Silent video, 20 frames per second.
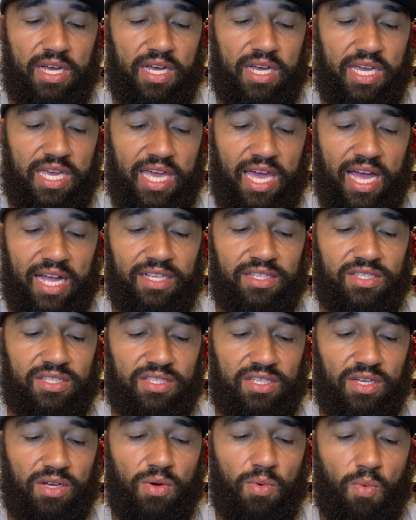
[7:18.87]
he had
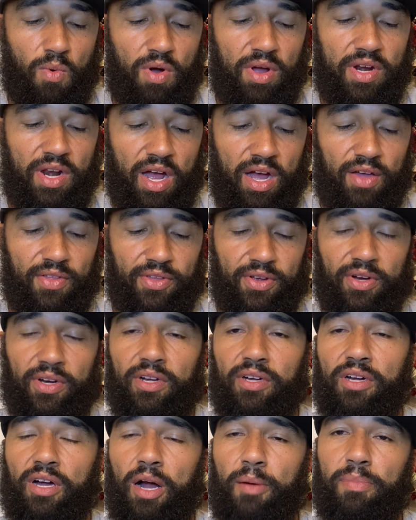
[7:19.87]
still one other,
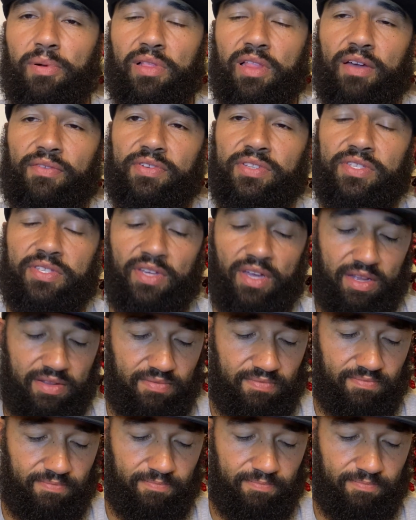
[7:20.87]
a beloved son.